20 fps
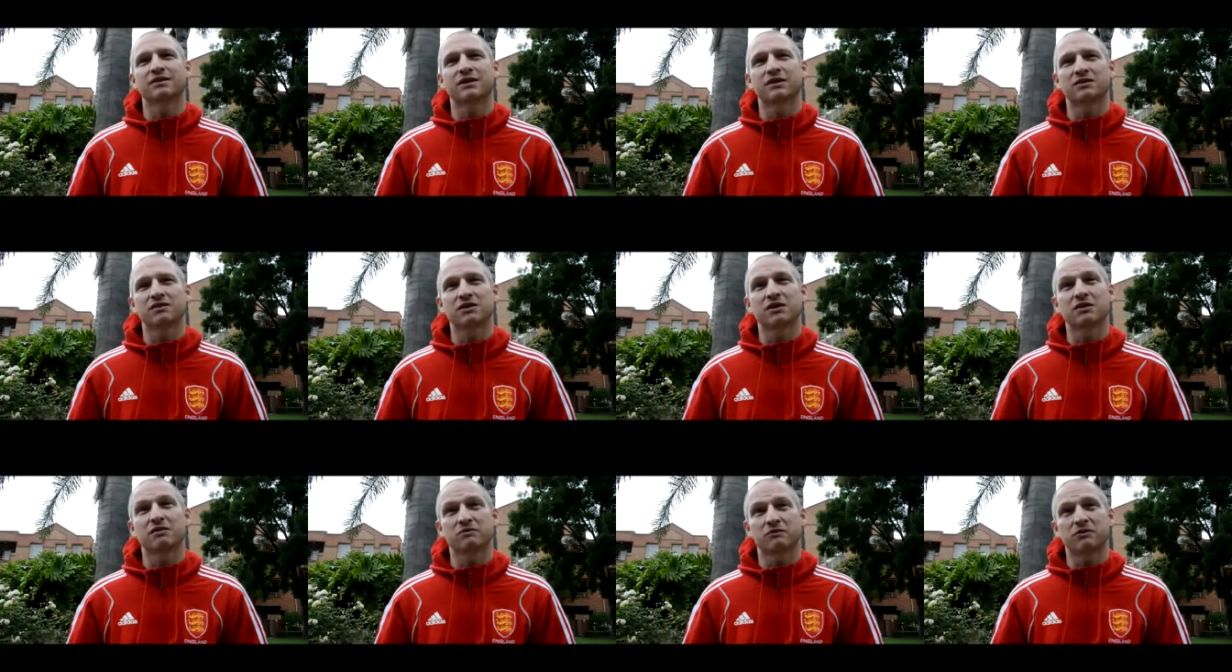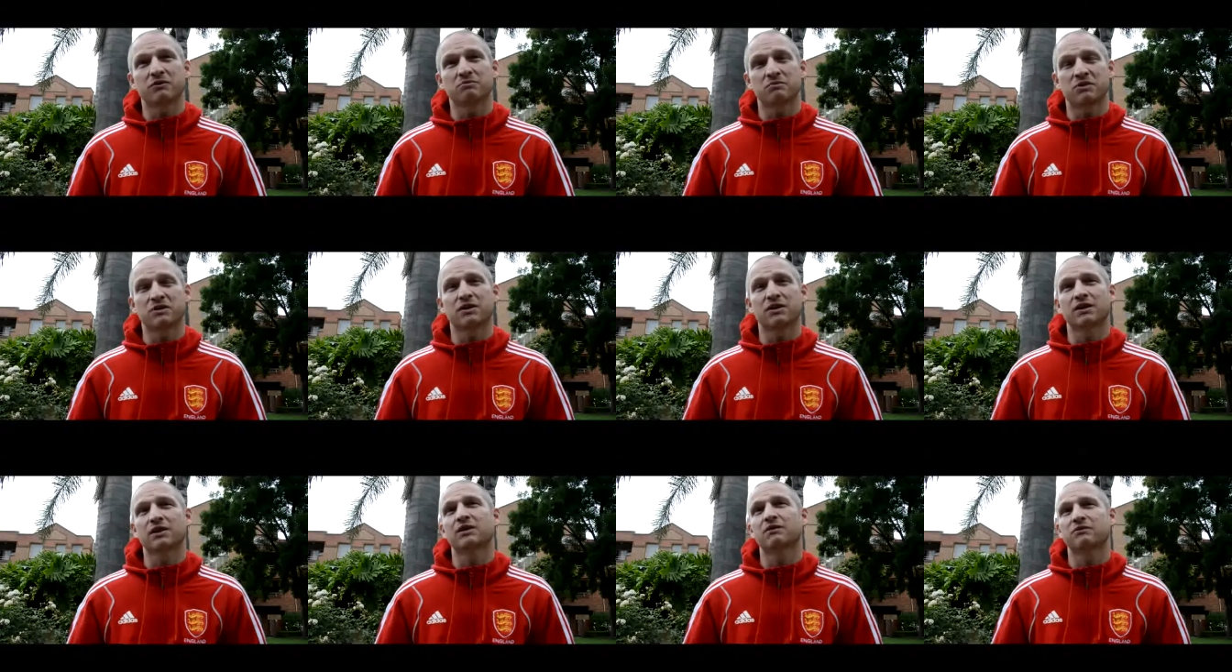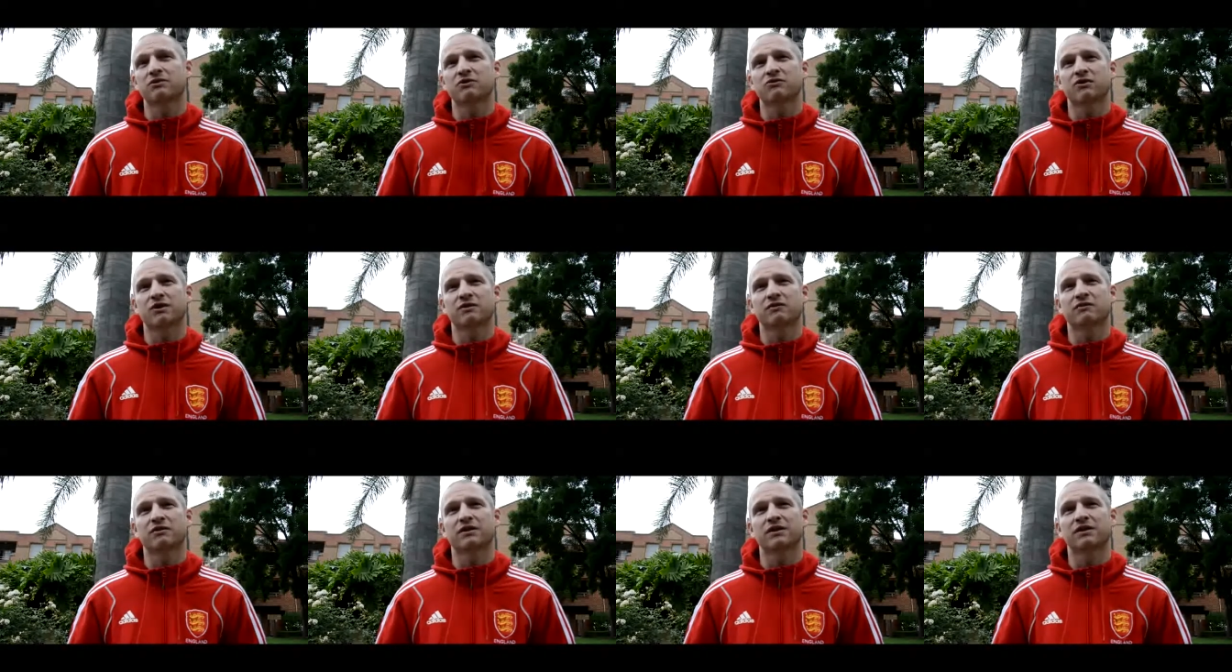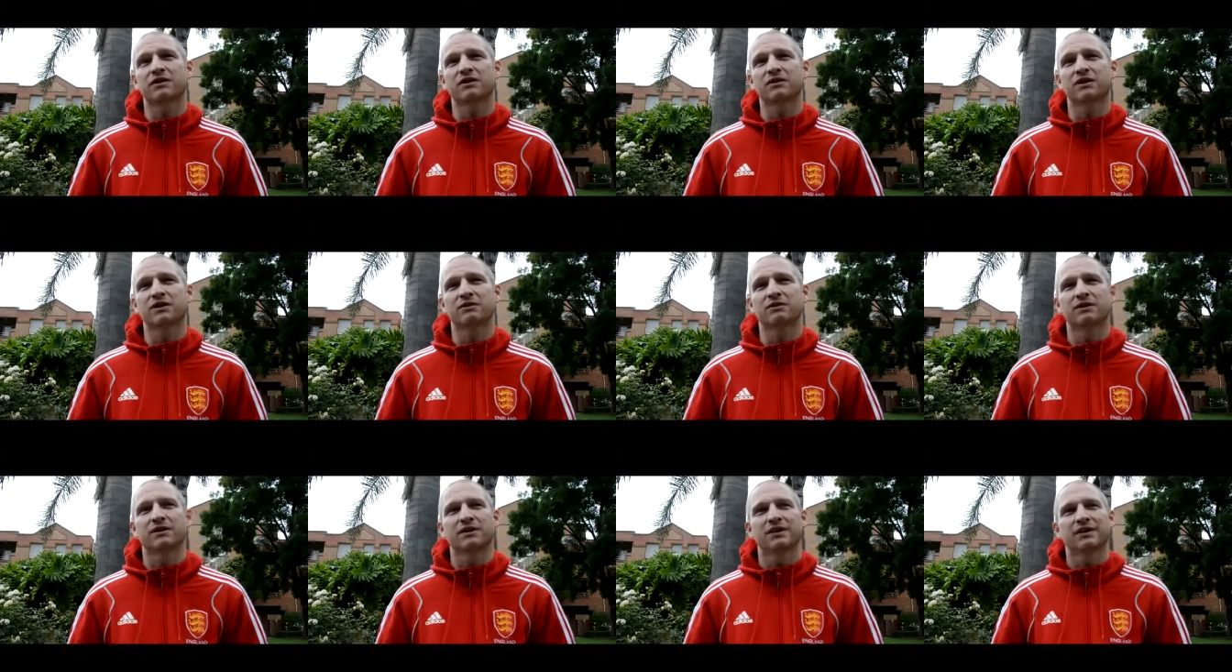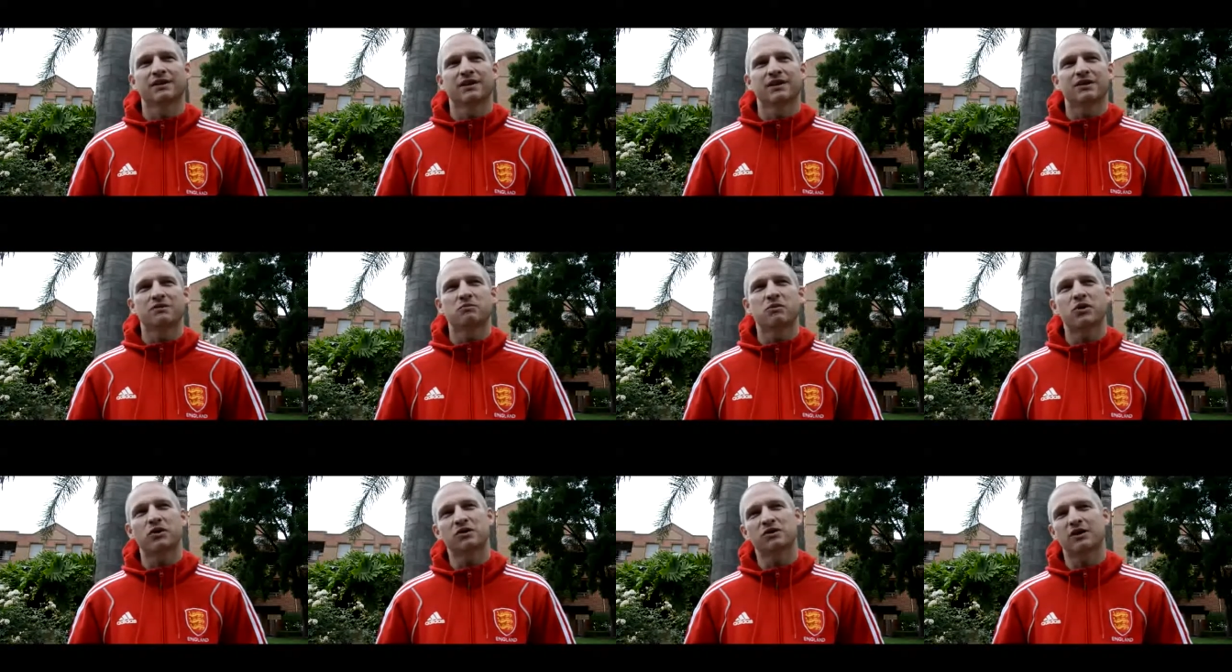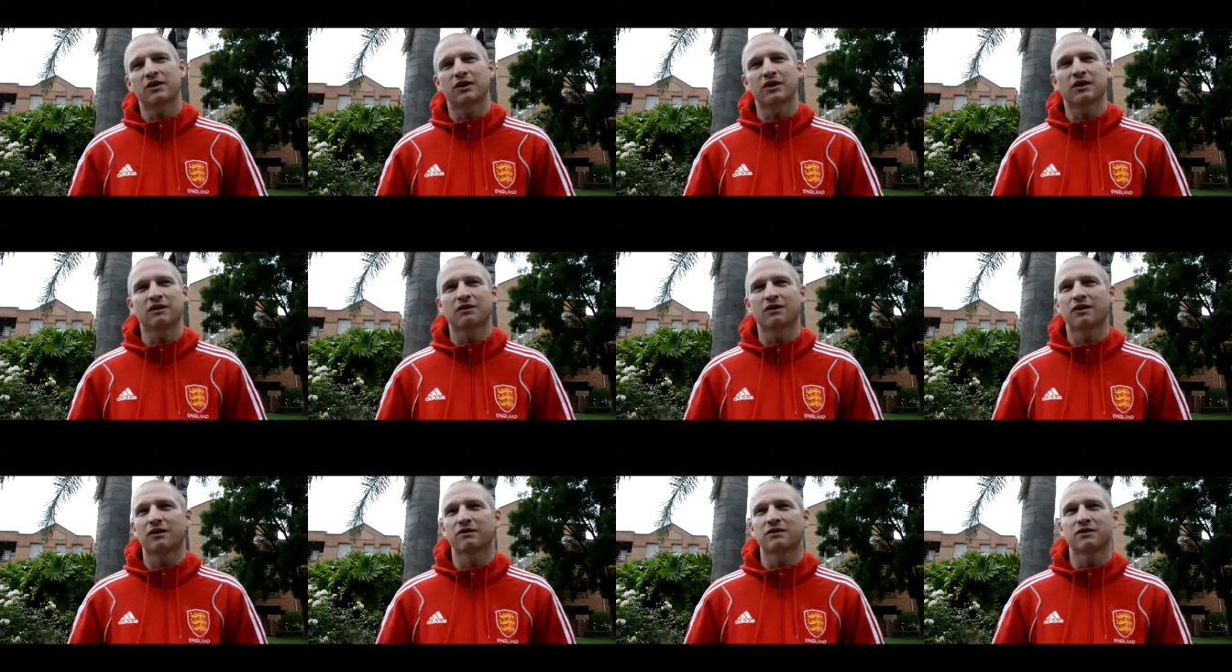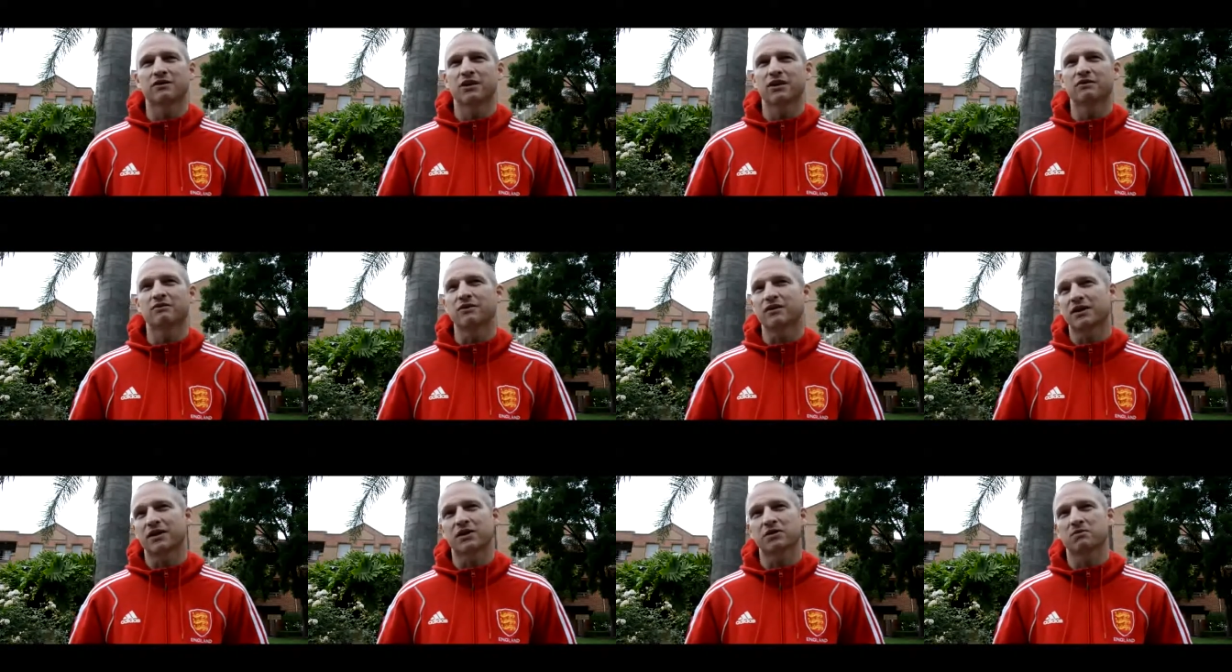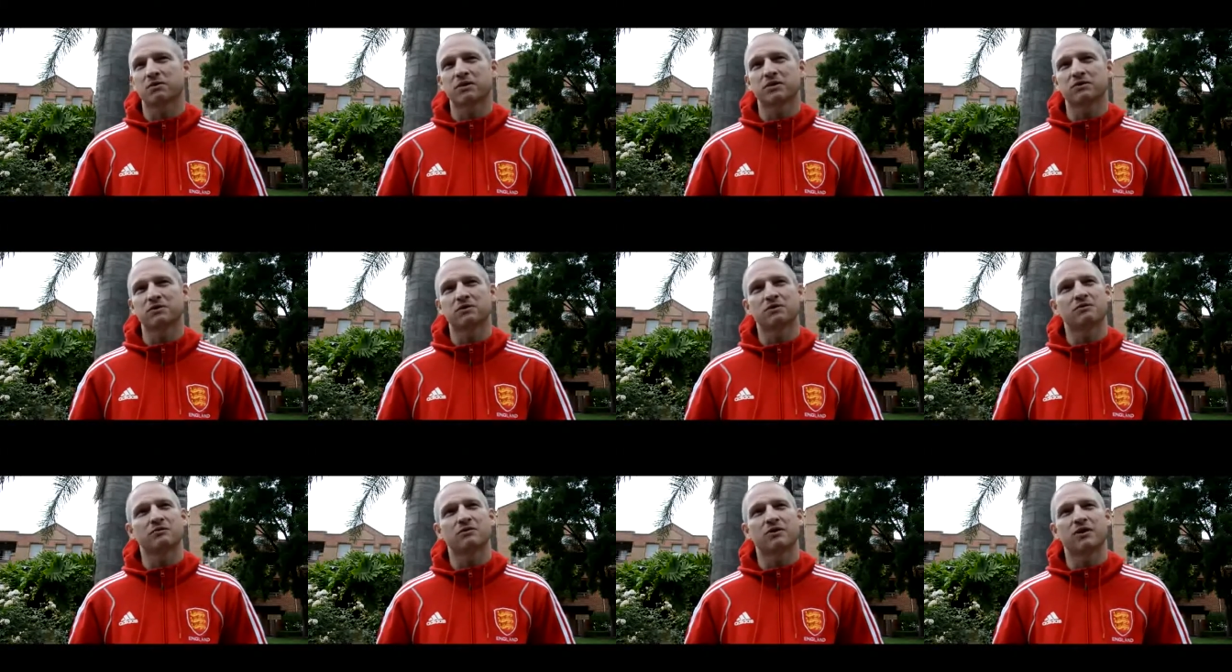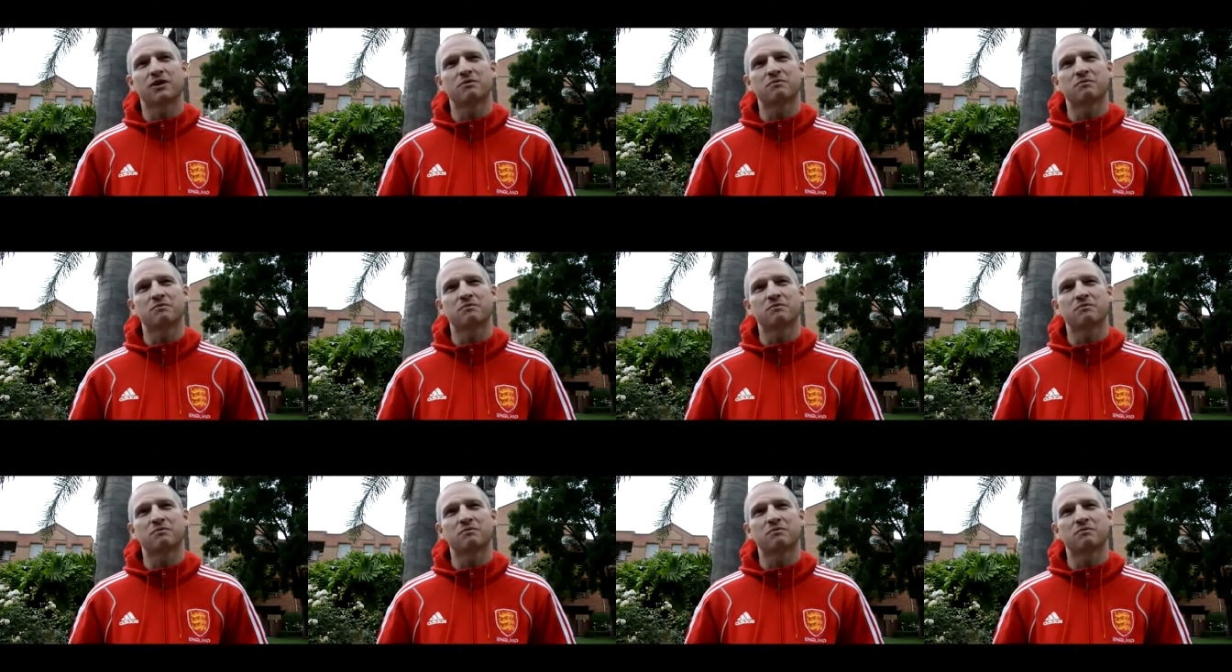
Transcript: their team, for, particularly for drag flicks. So personally, I don't like the safety aspect of uh,